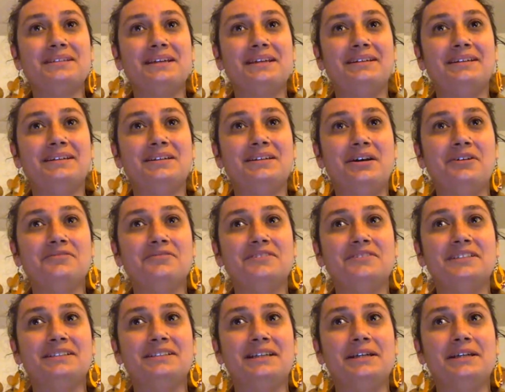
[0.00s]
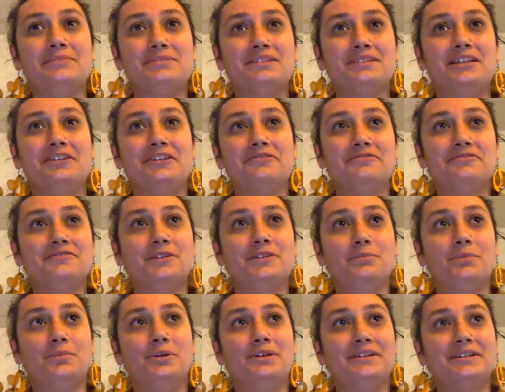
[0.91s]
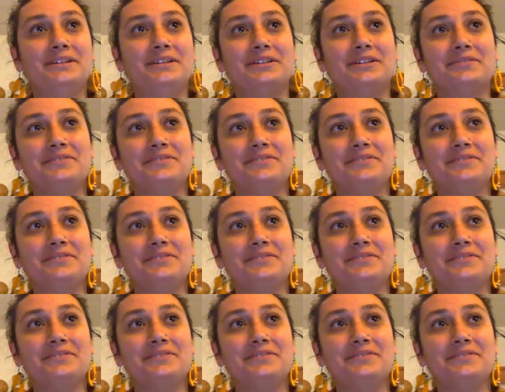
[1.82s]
and oftentimes left the burden of